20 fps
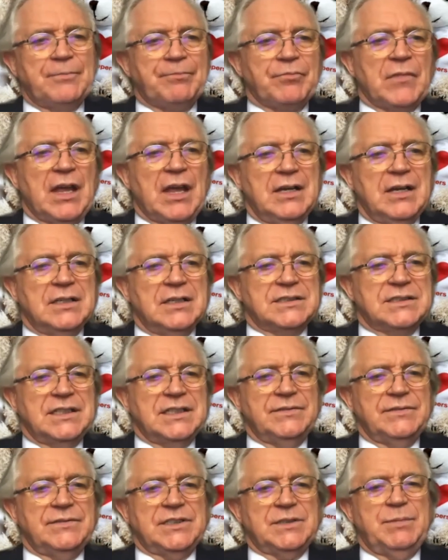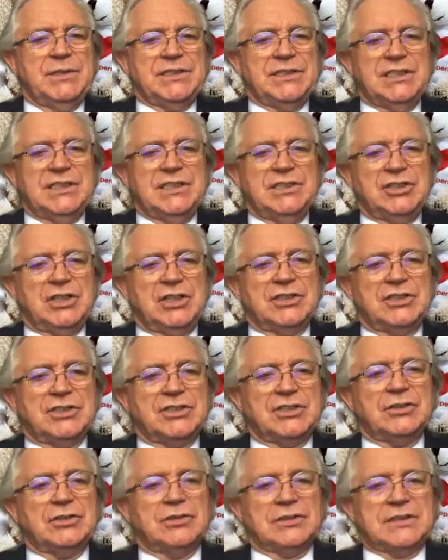Steve is busy trying to
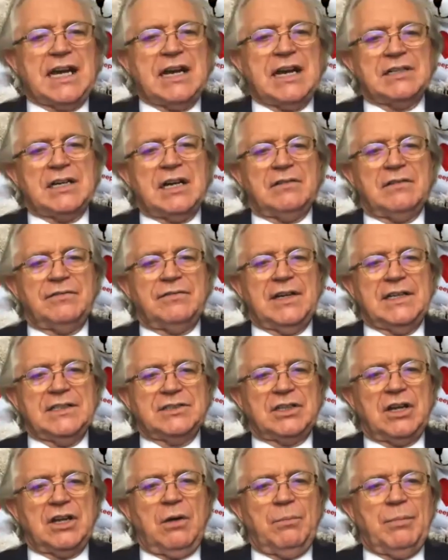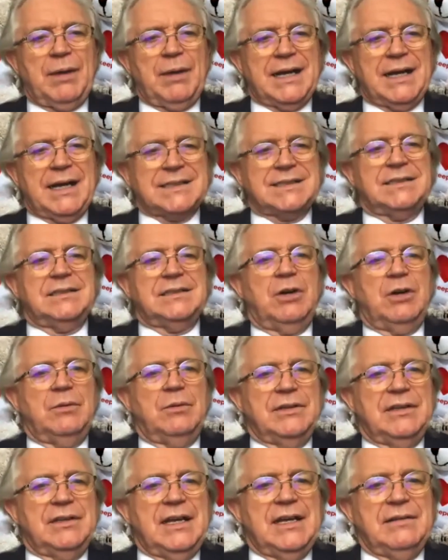sort out our friends at Opbas at the moment.
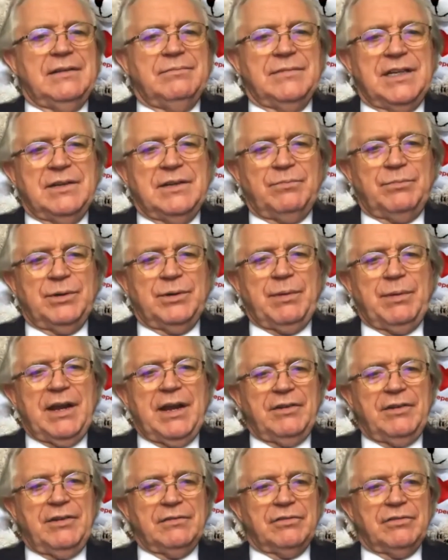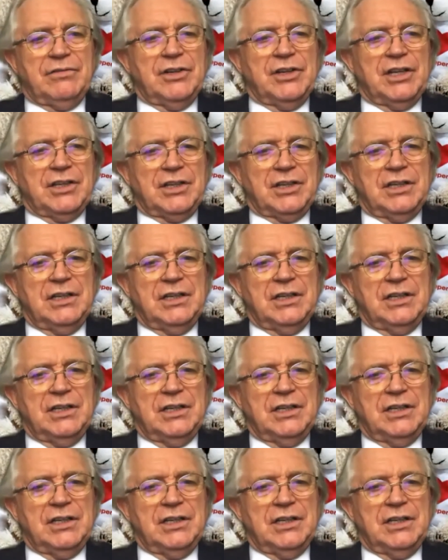They're preparing for another